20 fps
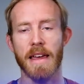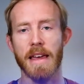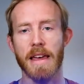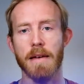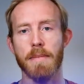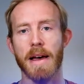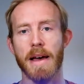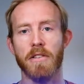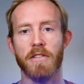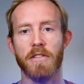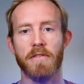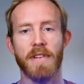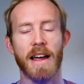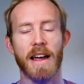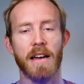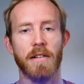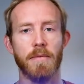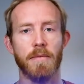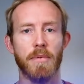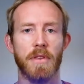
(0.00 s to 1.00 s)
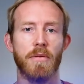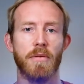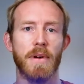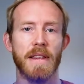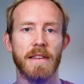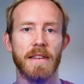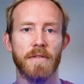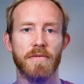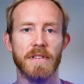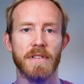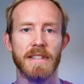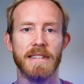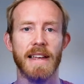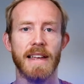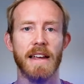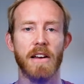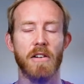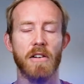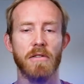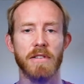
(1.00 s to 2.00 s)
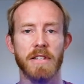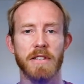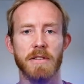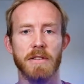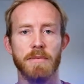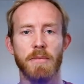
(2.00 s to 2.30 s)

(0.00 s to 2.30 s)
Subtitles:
emailed around between different stakeholders,